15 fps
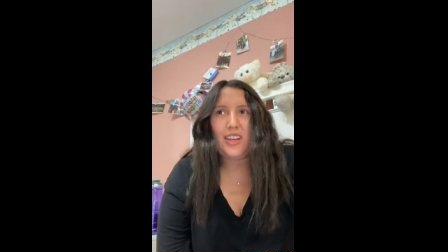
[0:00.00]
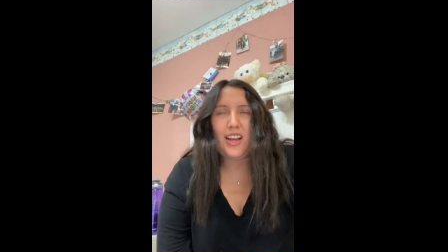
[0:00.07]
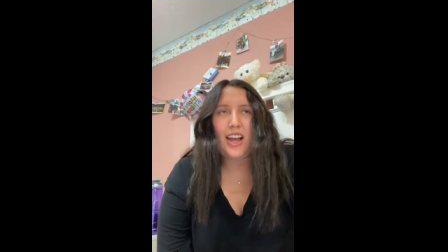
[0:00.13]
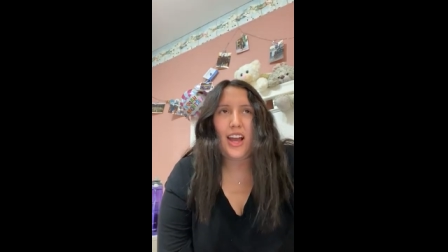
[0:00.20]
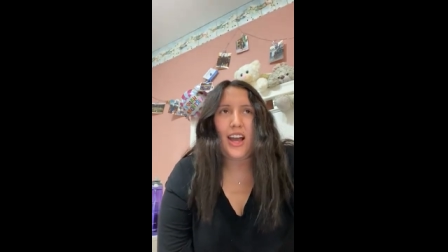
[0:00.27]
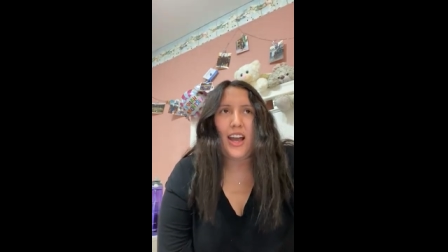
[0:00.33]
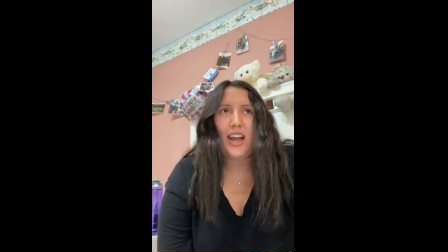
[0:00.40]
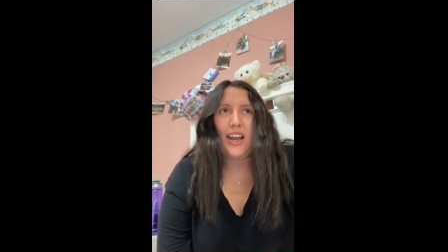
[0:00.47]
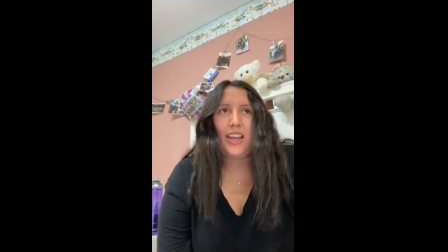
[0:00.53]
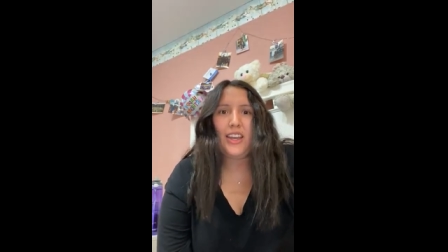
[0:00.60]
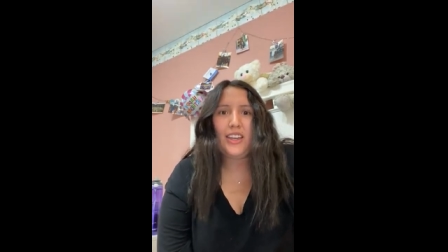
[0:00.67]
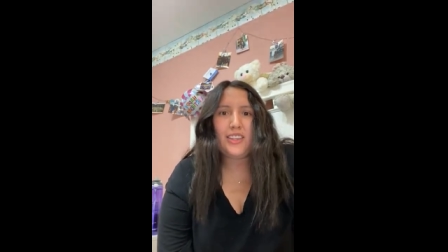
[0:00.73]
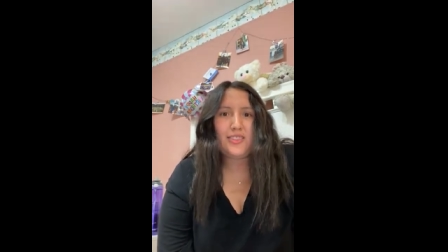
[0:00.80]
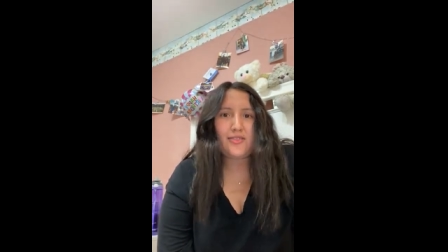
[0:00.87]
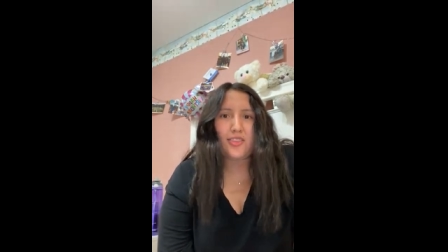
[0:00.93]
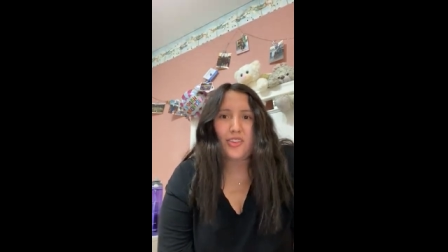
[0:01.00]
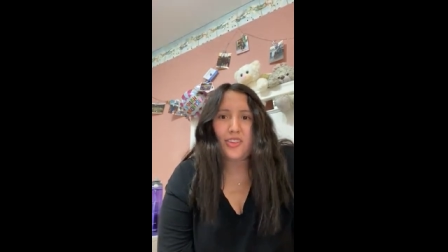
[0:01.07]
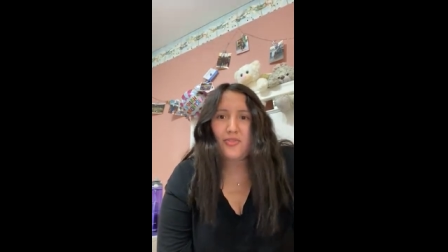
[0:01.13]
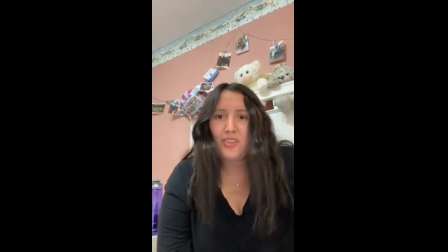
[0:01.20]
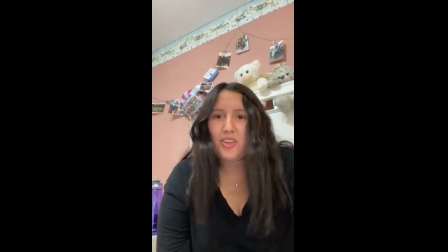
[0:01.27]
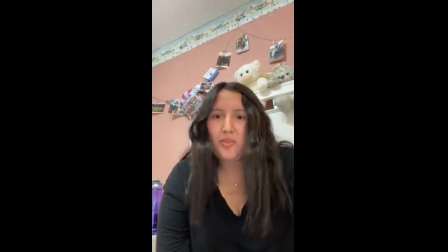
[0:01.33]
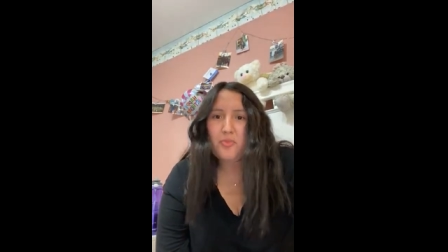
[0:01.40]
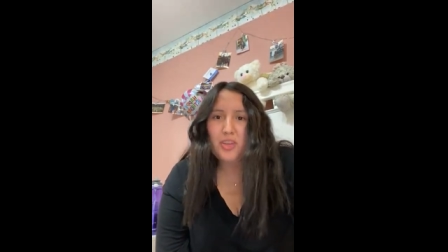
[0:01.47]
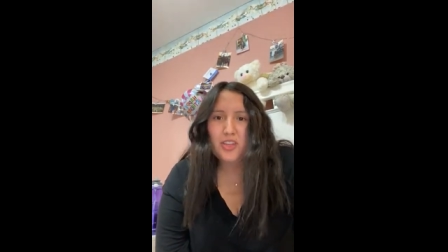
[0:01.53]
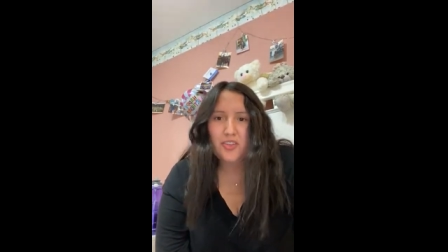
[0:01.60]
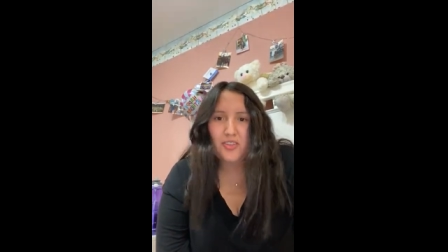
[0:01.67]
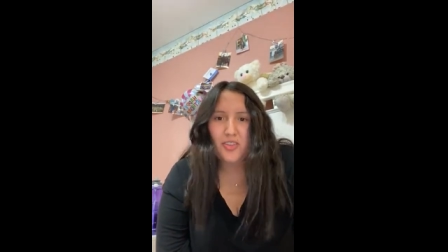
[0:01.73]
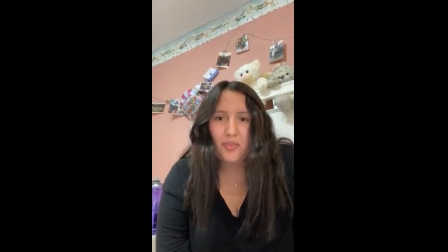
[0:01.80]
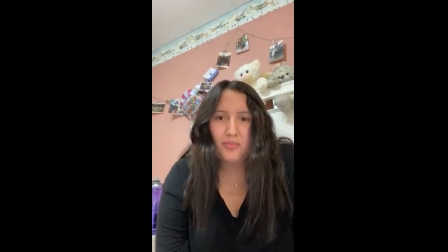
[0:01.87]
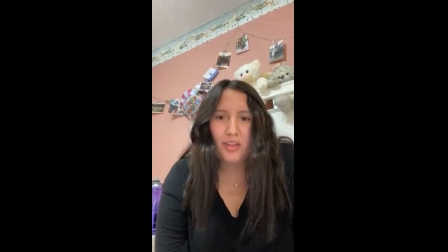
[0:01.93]
I strongly recommend you
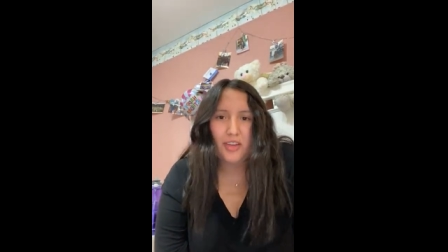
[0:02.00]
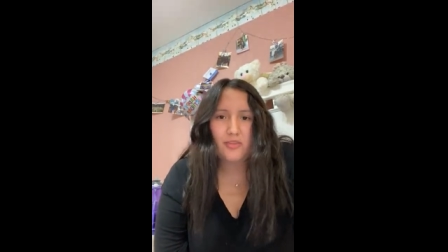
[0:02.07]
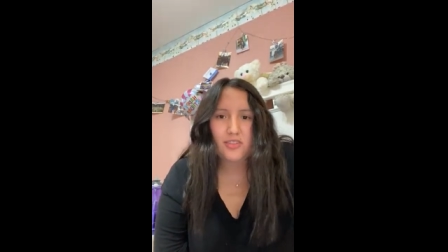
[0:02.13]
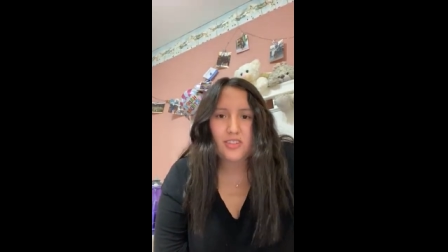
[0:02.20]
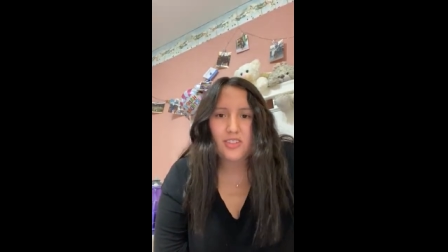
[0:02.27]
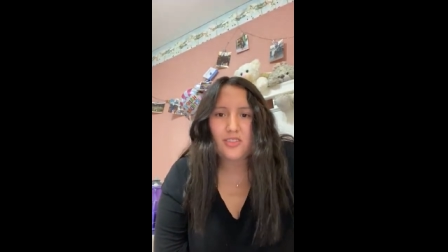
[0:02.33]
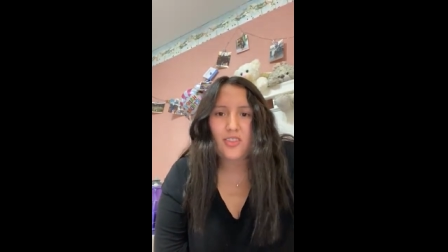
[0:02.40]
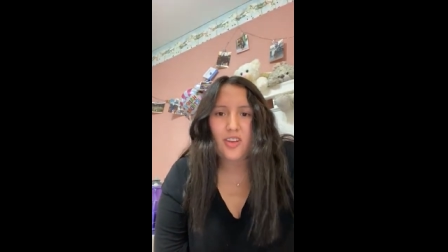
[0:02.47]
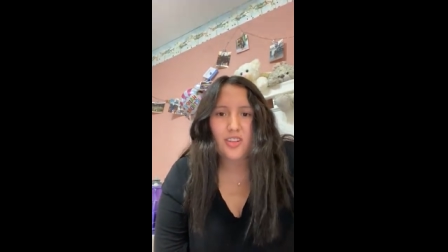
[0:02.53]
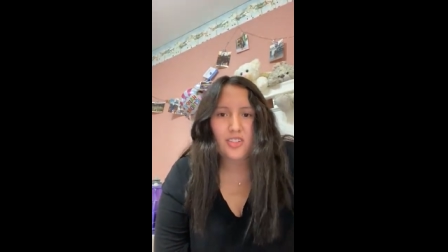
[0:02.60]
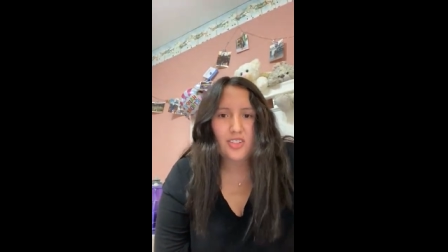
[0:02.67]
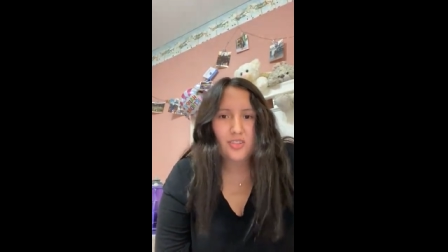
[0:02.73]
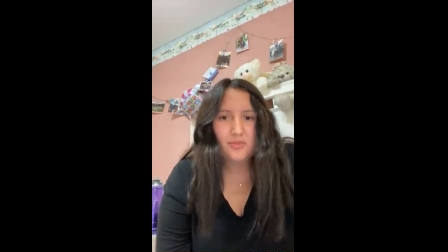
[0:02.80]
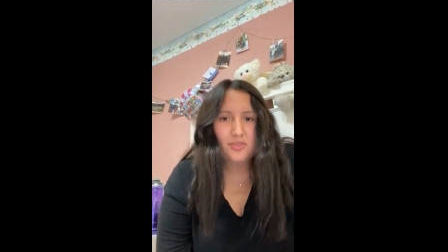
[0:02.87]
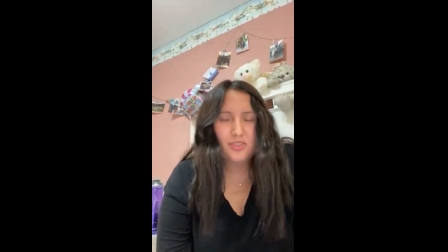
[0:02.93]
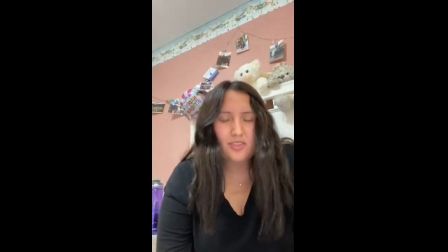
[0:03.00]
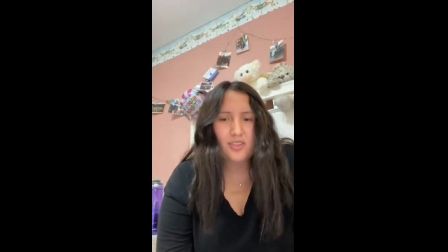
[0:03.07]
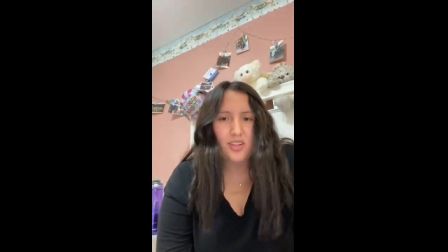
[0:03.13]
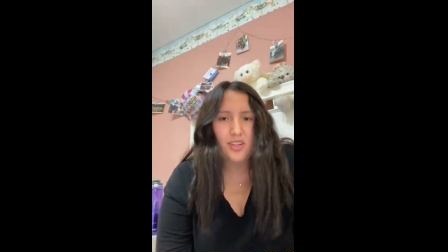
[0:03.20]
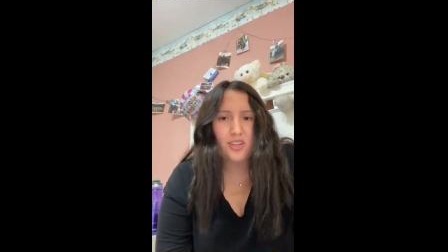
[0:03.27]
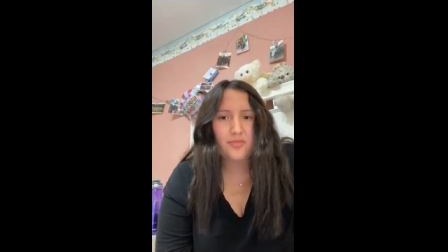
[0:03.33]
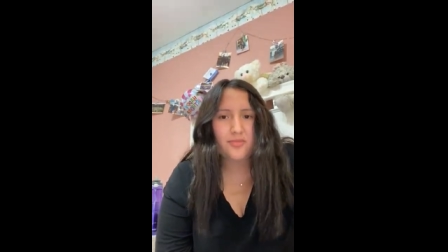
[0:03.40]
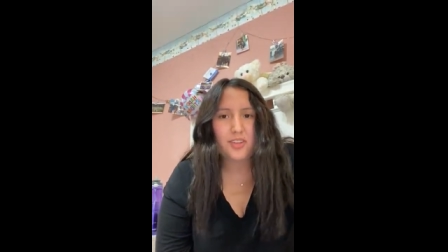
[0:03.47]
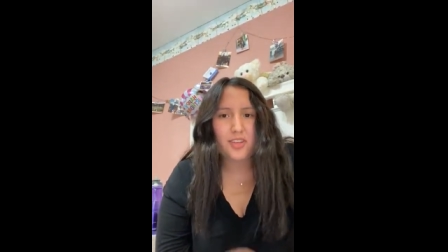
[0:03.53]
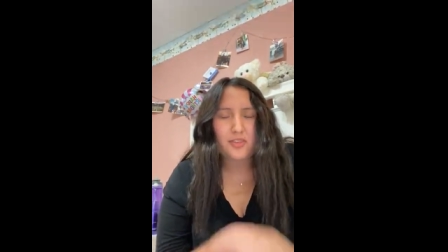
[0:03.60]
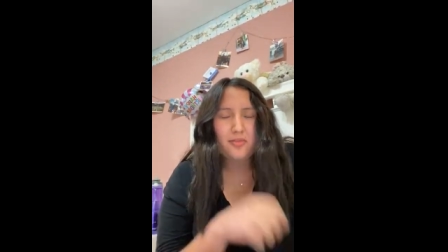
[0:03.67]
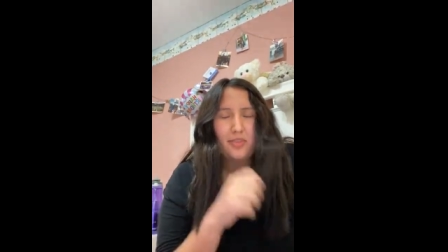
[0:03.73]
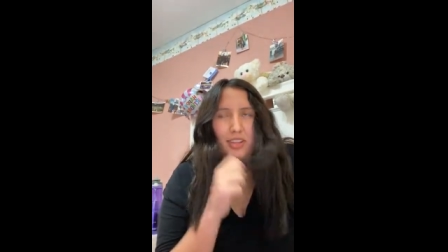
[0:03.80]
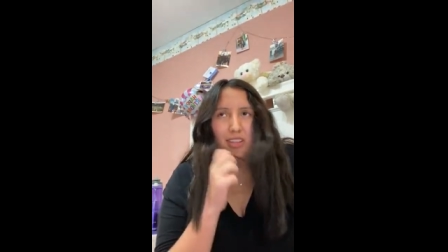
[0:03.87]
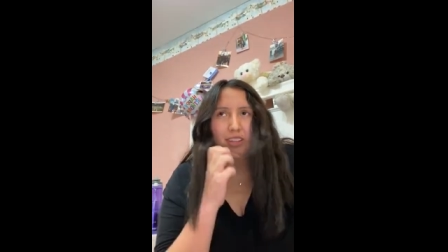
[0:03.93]
to apply for these scholarships.
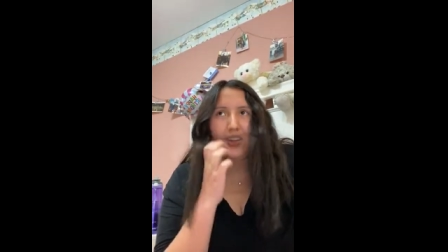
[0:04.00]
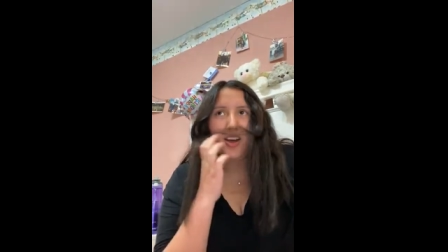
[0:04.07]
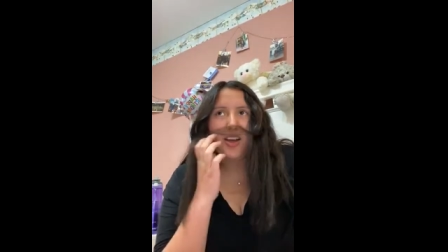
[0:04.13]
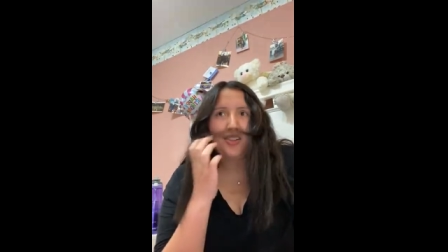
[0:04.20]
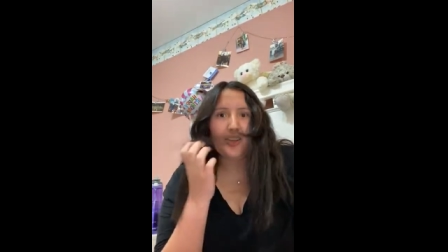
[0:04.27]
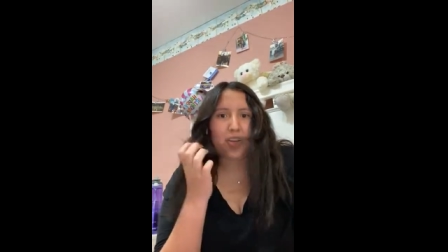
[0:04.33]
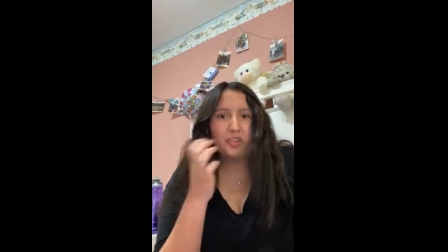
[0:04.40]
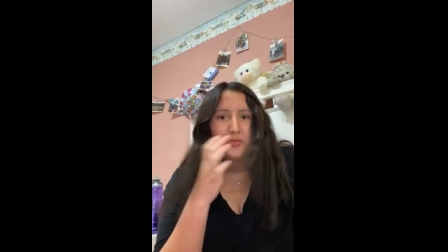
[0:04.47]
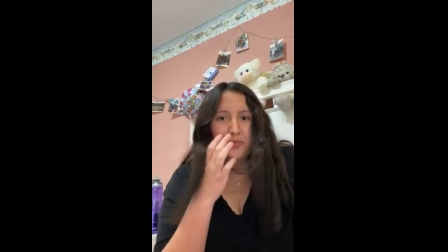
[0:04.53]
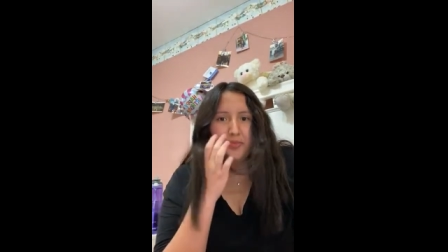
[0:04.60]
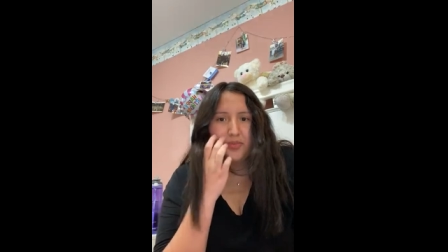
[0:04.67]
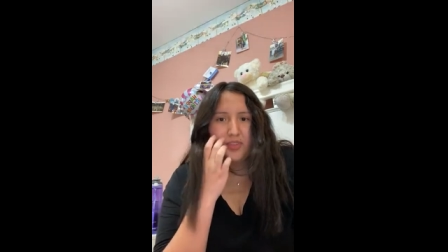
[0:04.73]
You're really not alone.